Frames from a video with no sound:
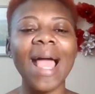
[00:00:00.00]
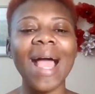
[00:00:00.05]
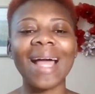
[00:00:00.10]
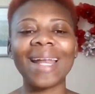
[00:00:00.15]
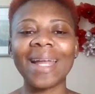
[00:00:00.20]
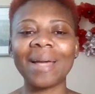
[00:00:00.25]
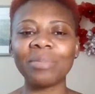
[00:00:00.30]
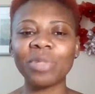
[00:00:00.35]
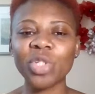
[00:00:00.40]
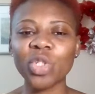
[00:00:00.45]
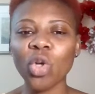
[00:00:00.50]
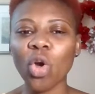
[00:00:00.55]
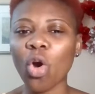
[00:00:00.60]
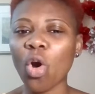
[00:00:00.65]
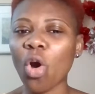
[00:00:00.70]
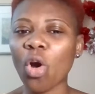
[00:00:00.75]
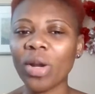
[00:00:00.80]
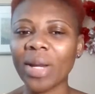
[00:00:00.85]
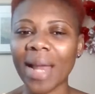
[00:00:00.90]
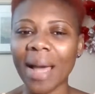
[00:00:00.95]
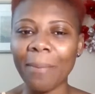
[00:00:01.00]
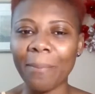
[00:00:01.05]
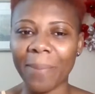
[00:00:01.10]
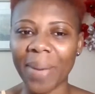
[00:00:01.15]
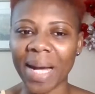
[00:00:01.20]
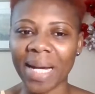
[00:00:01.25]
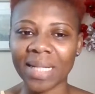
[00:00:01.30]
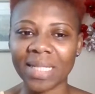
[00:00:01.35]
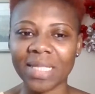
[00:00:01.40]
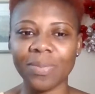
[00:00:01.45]
and I'm sure other
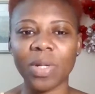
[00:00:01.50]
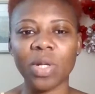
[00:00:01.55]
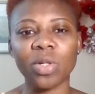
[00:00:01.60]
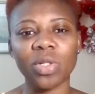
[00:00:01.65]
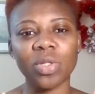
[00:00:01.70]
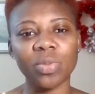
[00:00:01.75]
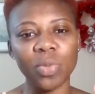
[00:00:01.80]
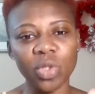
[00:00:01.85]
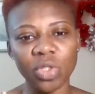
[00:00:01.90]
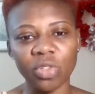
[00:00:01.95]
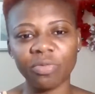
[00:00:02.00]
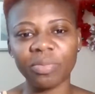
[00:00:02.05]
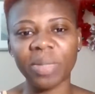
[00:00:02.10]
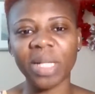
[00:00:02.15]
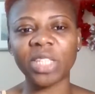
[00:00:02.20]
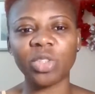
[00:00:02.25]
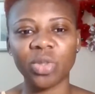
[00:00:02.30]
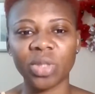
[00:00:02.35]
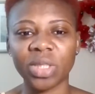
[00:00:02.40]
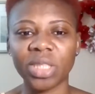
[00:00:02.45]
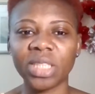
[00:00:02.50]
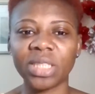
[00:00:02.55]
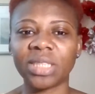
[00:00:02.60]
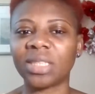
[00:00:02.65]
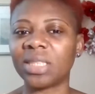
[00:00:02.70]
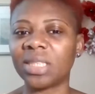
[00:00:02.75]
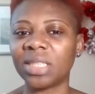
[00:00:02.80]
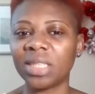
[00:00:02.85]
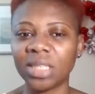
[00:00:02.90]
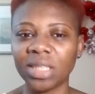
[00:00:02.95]
banks, because most of my trainees,
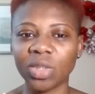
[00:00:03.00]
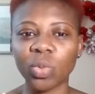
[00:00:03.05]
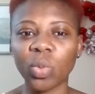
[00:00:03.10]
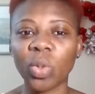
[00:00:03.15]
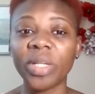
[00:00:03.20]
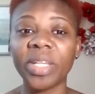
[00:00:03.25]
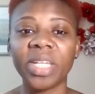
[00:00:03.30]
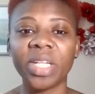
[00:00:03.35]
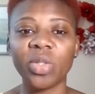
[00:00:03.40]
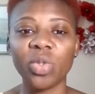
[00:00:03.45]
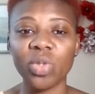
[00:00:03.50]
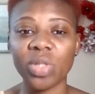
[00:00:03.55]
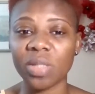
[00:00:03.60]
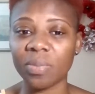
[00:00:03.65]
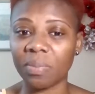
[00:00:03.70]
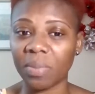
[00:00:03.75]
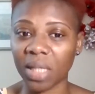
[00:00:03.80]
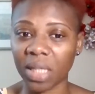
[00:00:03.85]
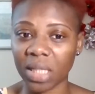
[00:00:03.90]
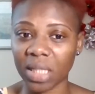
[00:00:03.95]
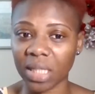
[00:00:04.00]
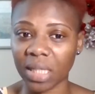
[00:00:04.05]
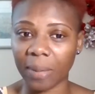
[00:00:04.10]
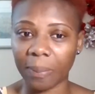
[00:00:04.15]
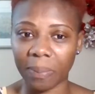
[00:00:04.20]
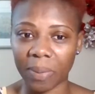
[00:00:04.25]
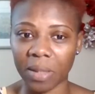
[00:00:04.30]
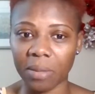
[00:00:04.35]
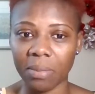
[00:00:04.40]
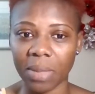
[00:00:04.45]
this is what they use in making
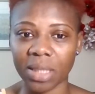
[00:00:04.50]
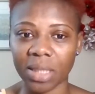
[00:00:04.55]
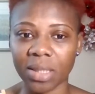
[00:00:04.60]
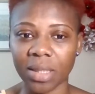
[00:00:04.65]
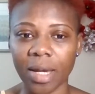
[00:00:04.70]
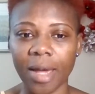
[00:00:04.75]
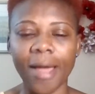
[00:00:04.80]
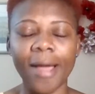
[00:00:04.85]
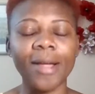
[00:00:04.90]
their payment.